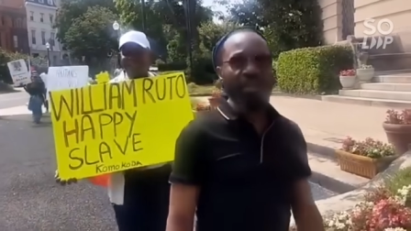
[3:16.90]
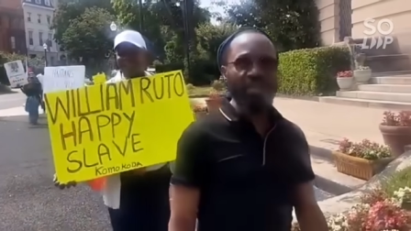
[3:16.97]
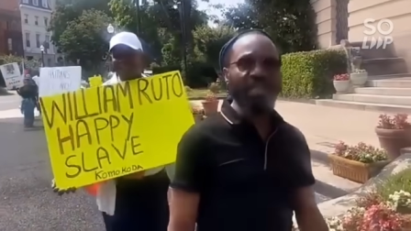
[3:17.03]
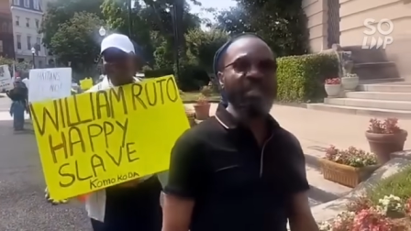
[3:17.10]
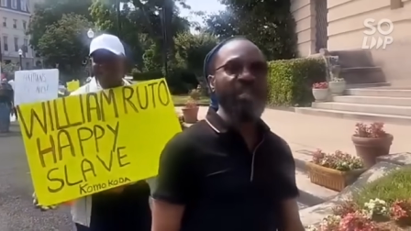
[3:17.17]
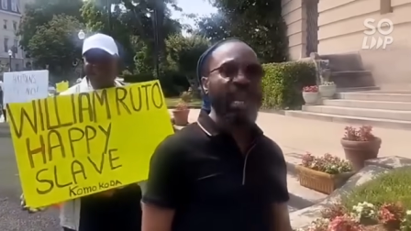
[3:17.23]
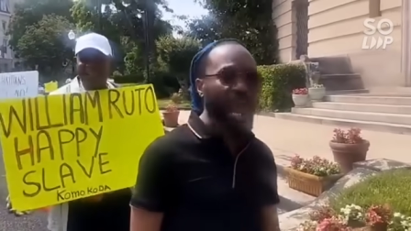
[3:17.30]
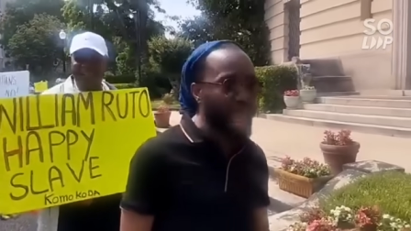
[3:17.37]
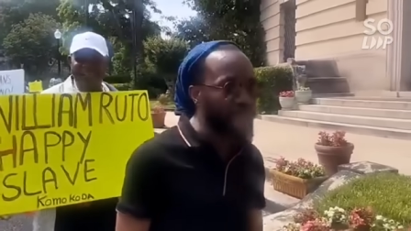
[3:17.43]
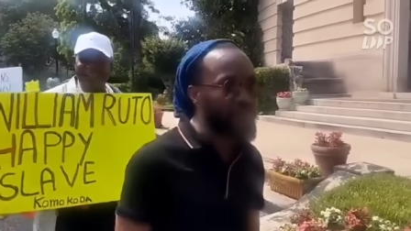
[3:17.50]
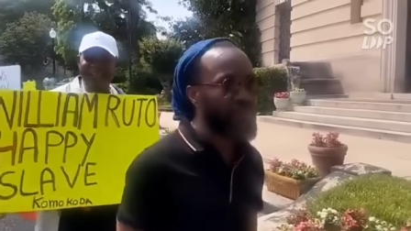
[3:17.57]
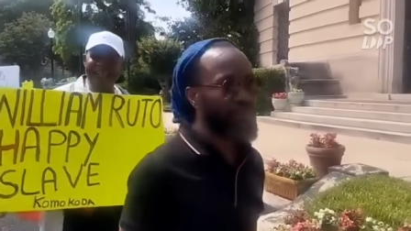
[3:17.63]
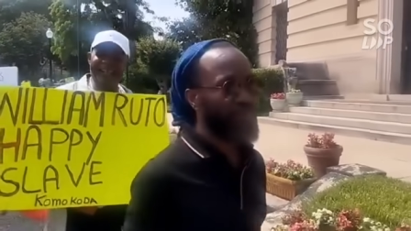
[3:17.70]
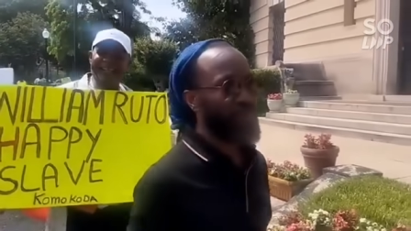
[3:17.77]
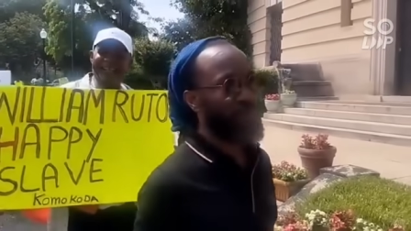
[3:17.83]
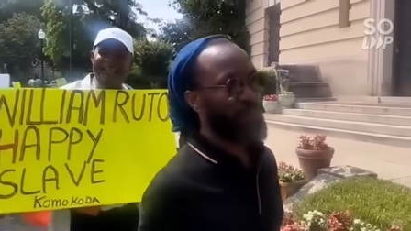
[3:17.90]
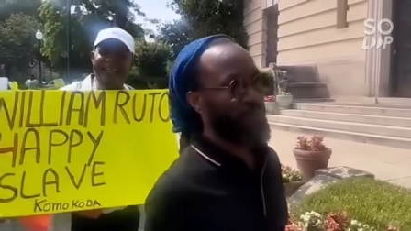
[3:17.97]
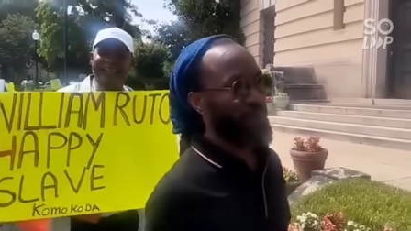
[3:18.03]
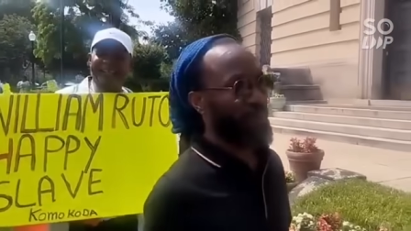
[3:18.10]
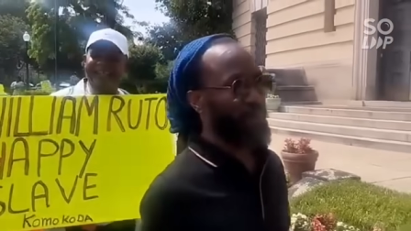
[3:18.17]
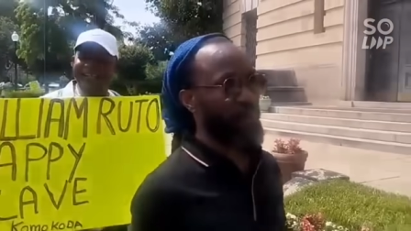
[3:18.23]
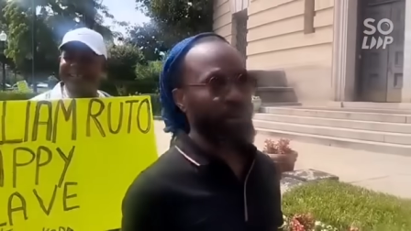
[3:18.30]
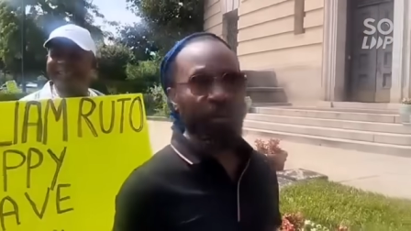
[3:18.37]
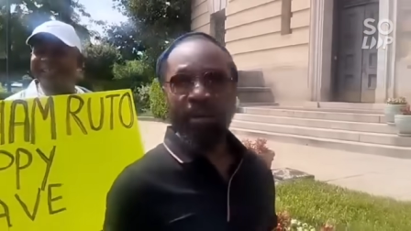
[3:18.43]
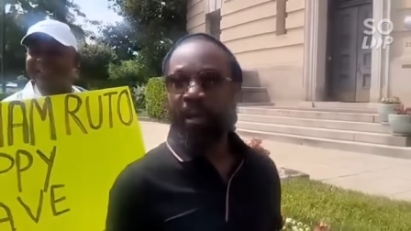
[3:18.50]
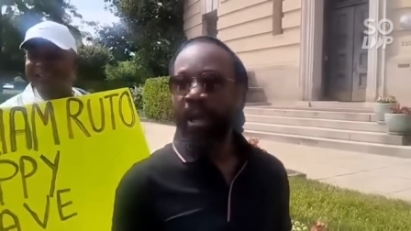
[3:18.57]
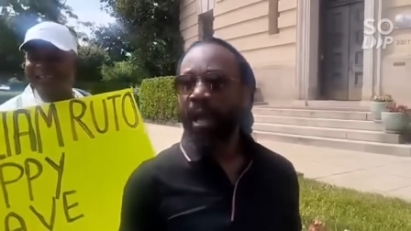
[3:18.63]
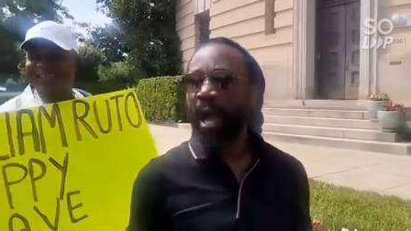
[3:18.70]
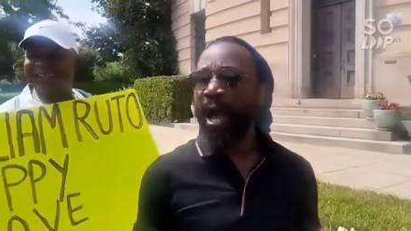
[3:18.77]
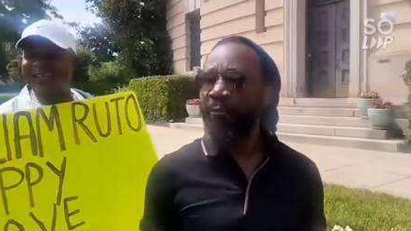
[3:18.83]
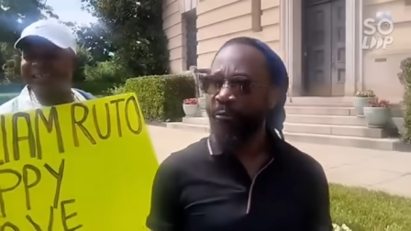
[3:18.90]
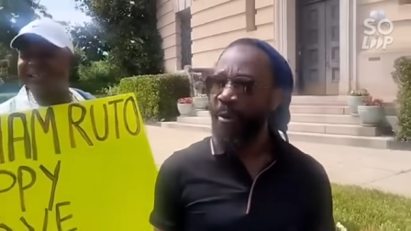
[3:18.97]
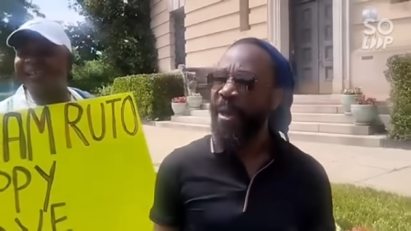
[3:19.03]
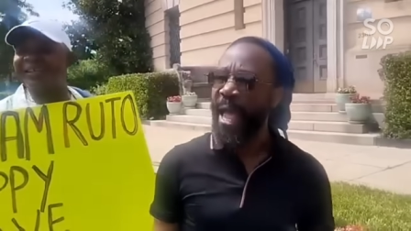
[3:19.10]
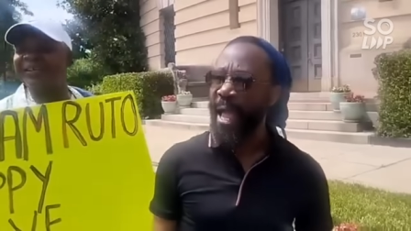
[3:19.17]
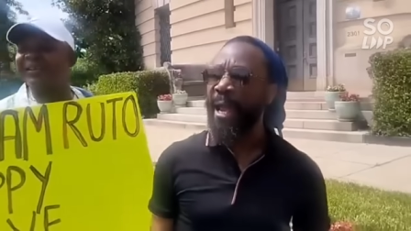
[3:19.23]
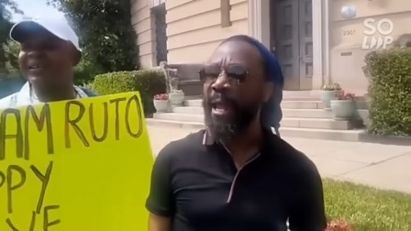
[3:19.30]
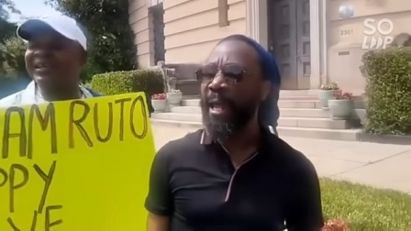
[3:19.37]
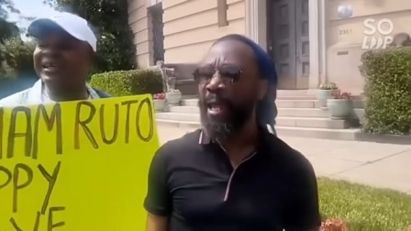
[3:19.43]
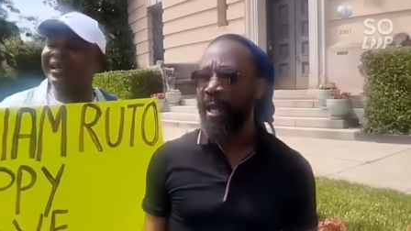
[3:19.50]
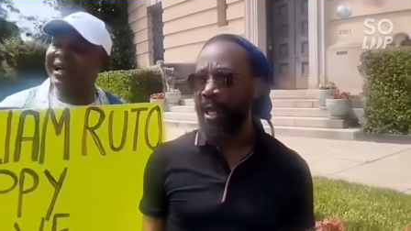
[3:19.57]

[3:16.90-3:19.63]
he's a slave. Why are you saying that? I'm from Haiti.